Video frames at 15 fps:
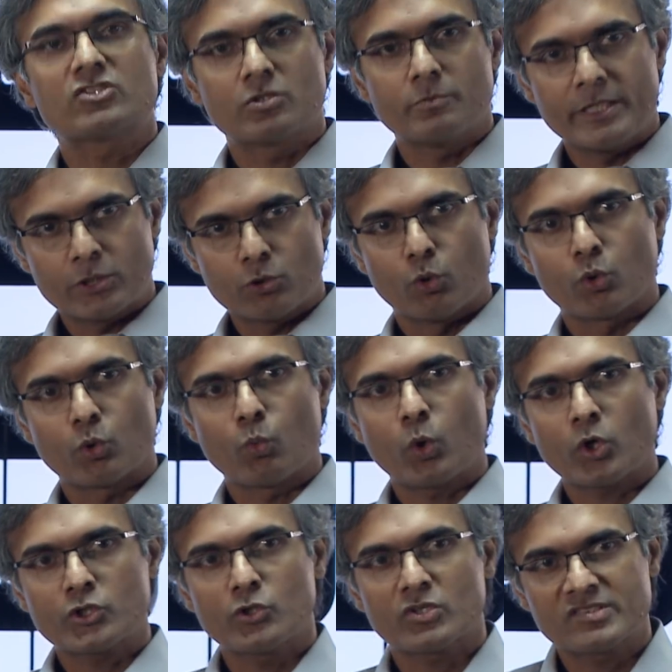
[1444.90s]
to be told. What
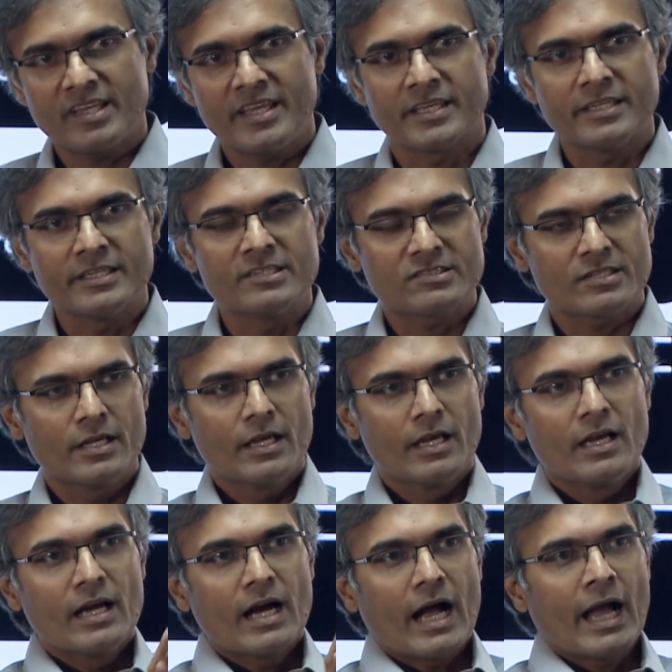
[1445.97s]
you're saying
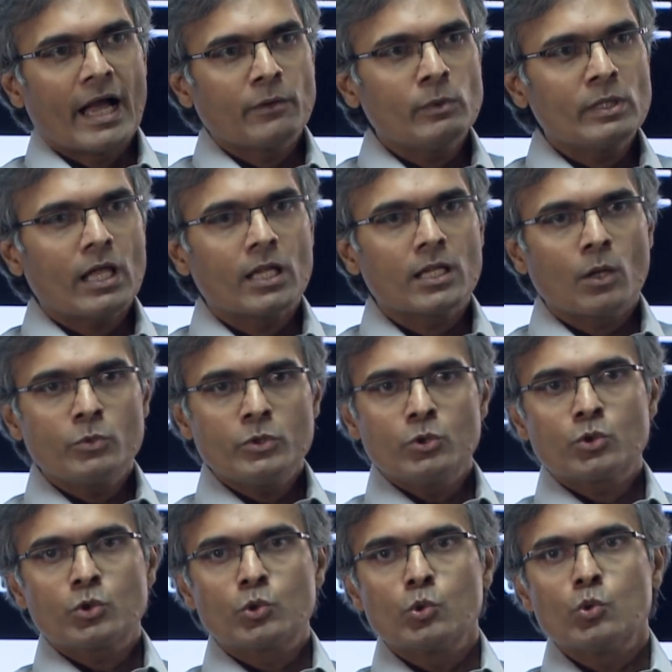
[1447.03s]
is, I will allow you
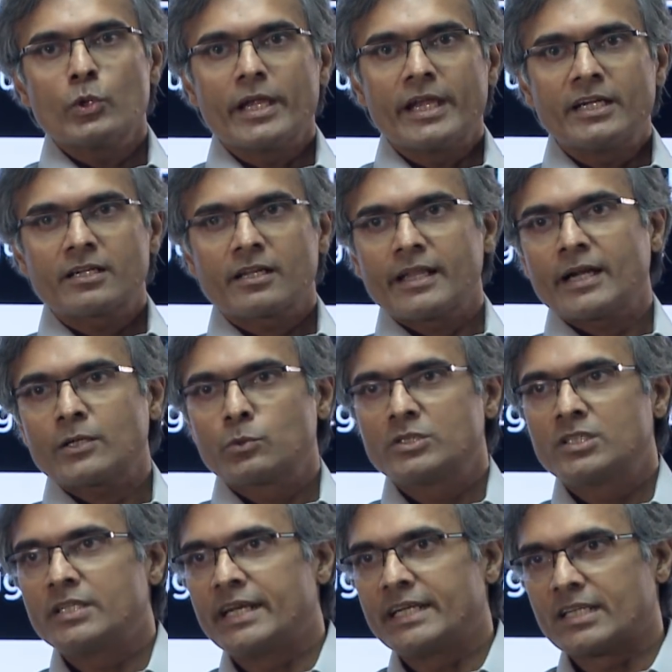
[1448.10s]
to interact with the
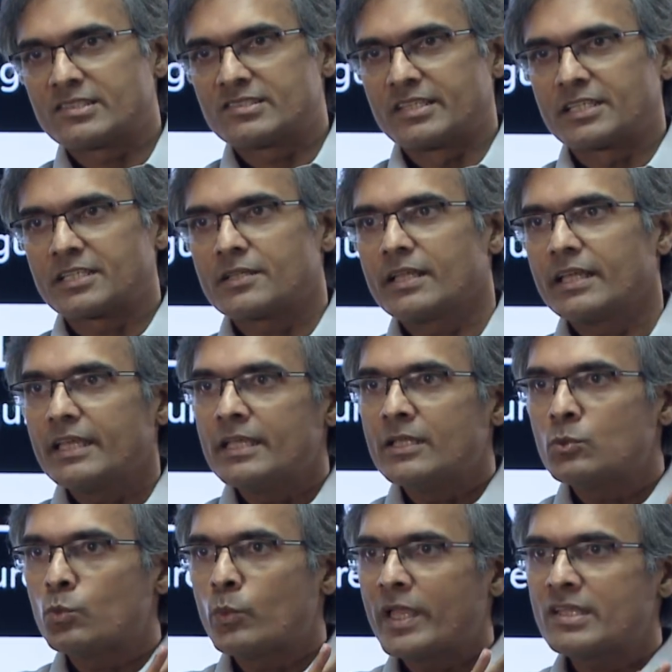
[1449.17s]
data set
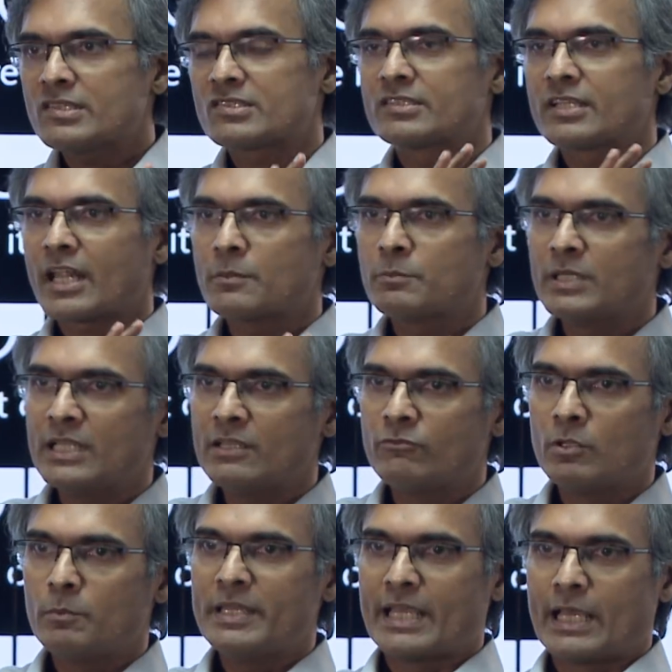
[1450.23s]
in ways that I believe will
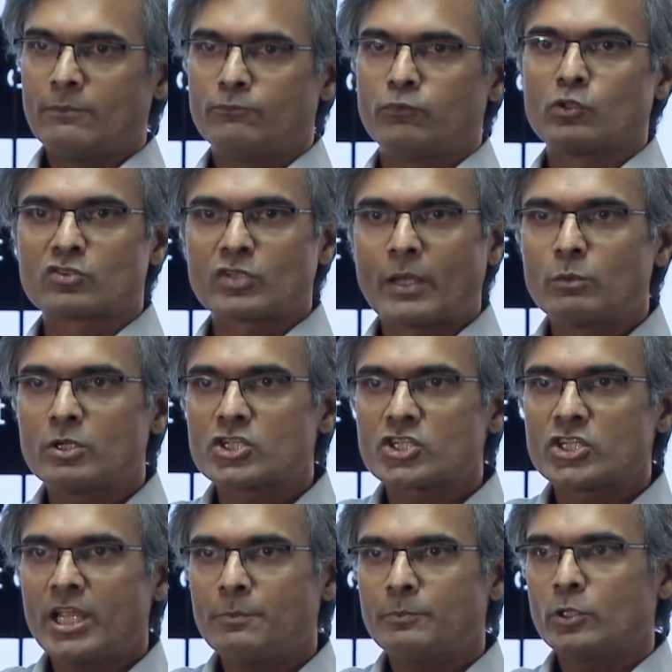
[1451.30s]
be helpful. So I will
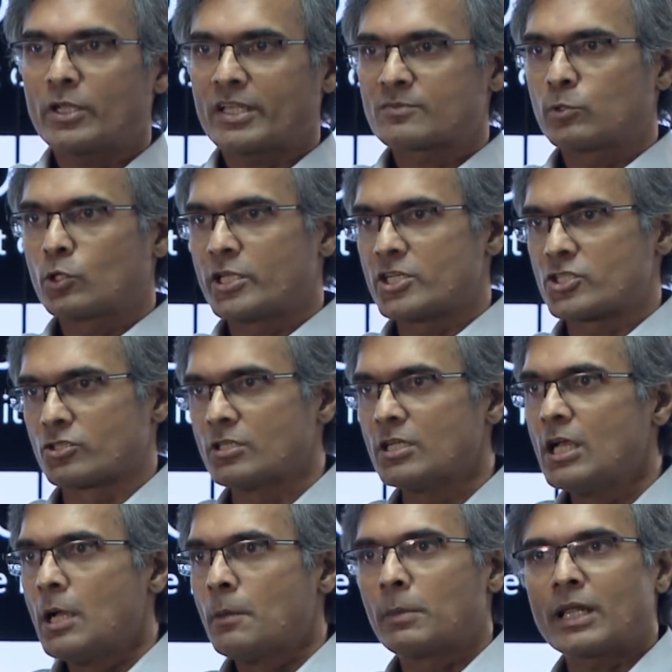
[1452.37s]
shape your exploration,
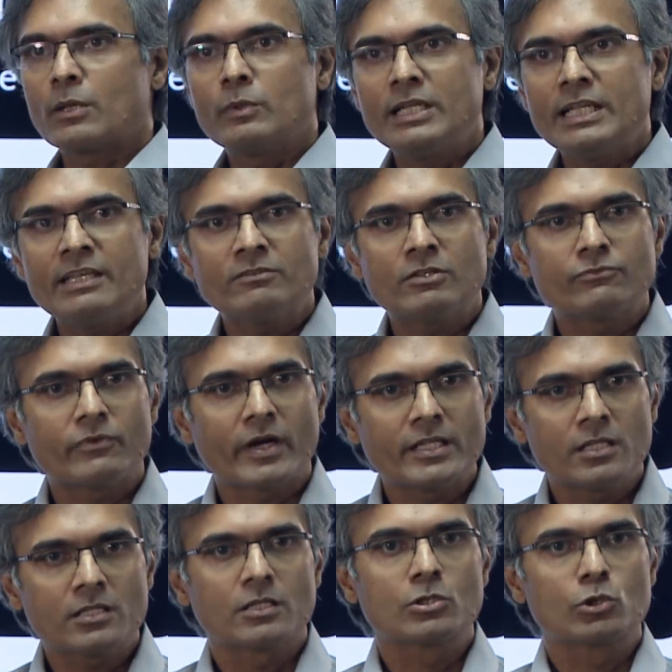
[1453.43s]
but I will leave the final
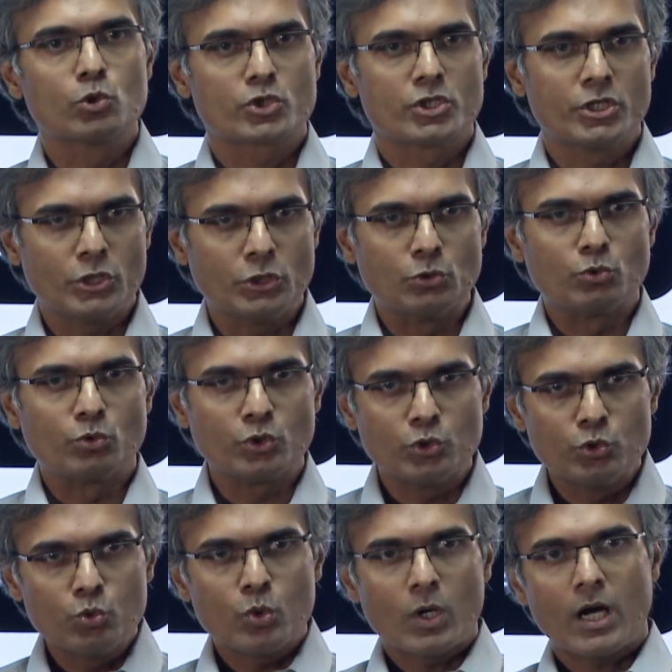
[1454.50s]
conclusion to you.
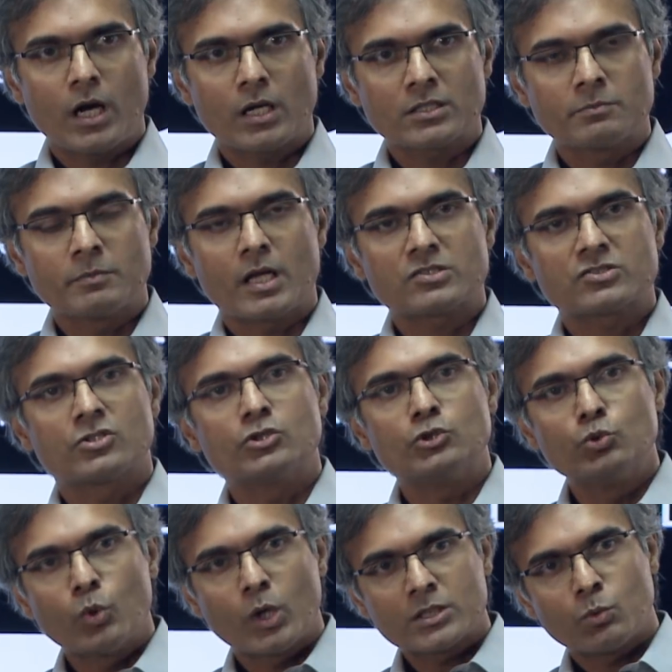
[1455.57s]
You are the master.
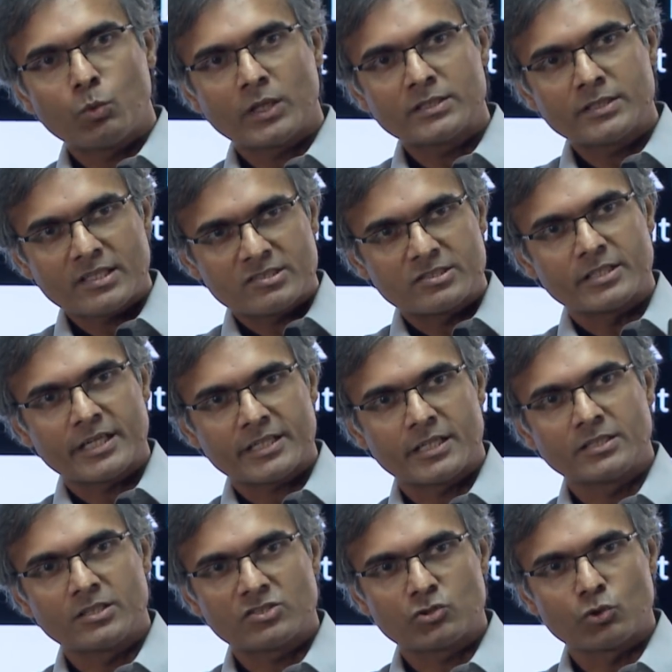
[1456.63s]
You are the one that's directing
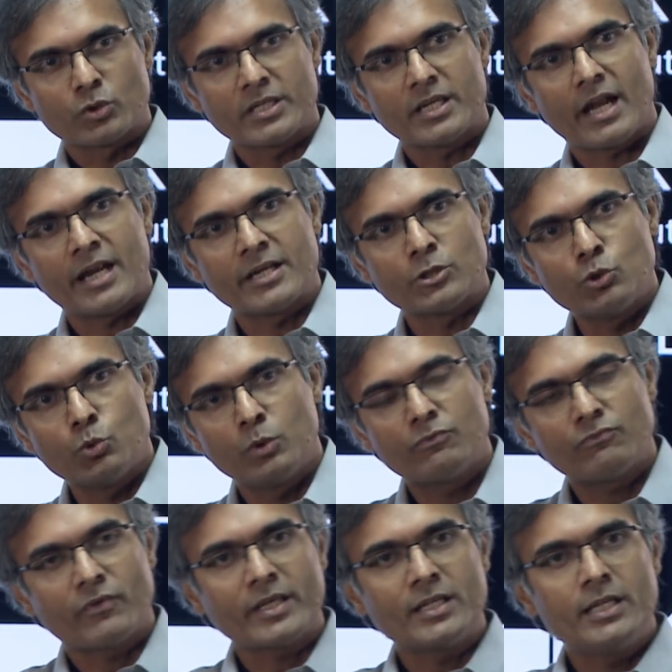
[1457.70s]
the story, and you will
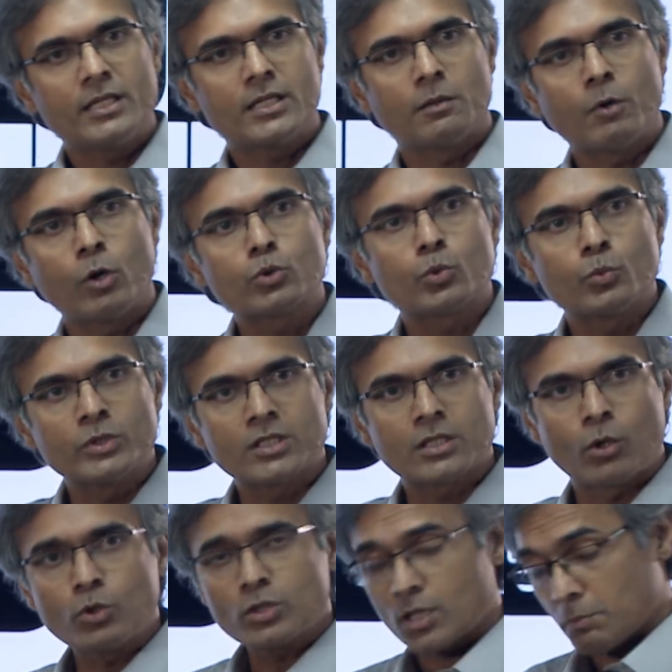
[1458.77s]
finally come out with an
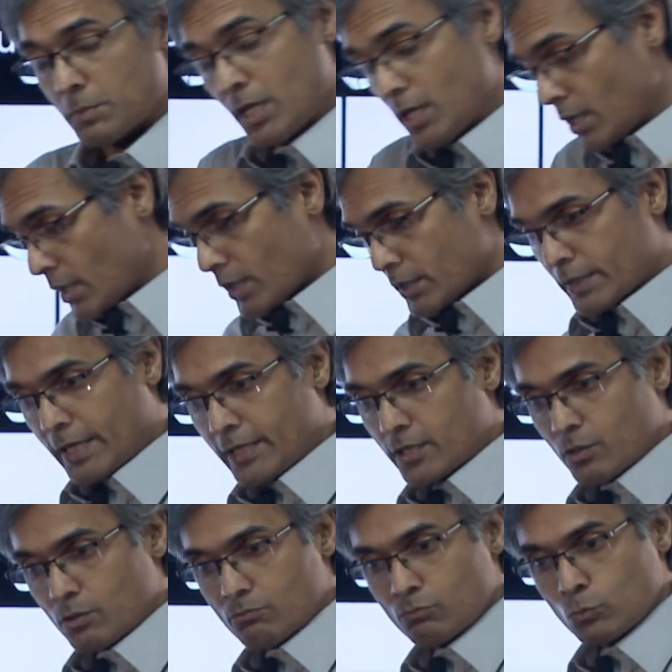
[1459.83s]
outcome that
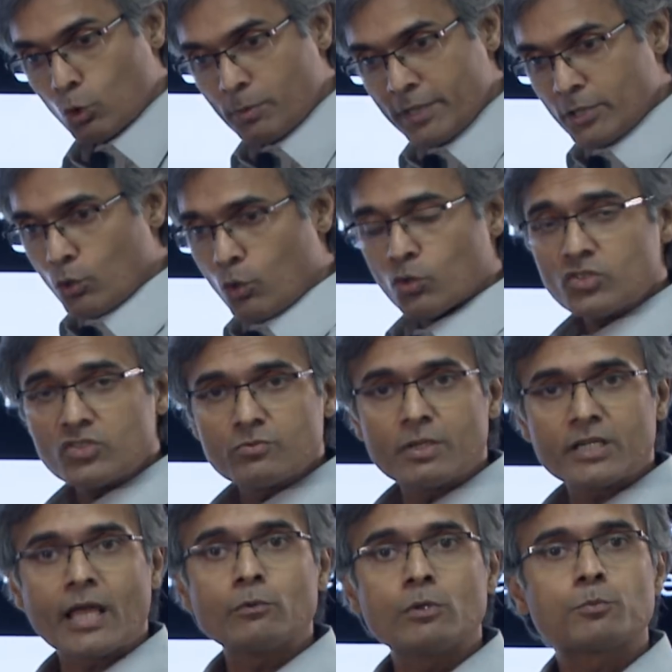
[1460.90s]
nobody knows, but
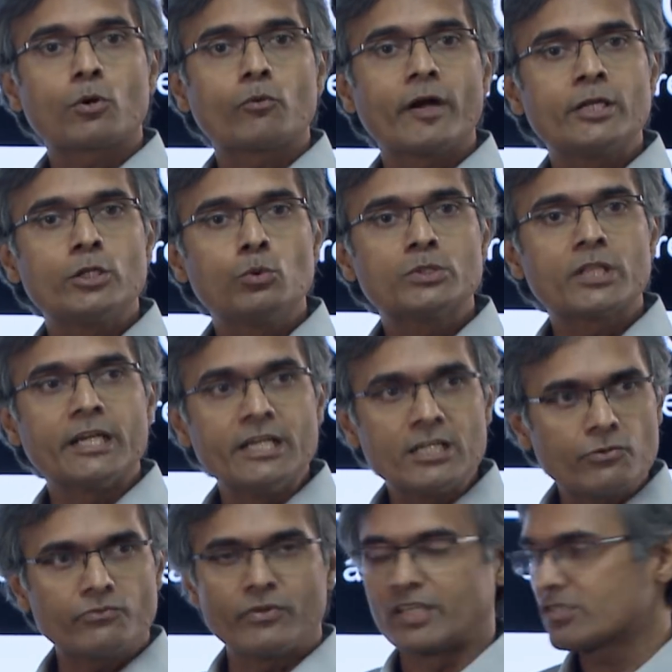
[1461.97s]
I will provide you with an
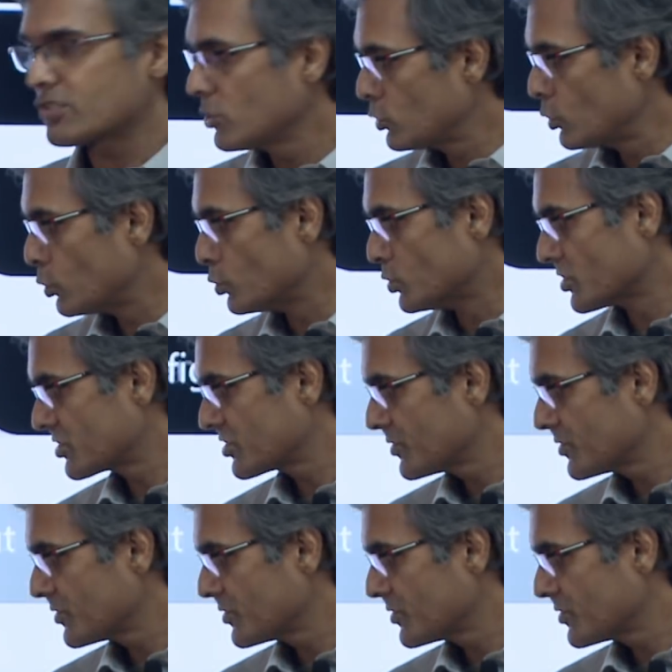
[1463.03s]
interface to do this.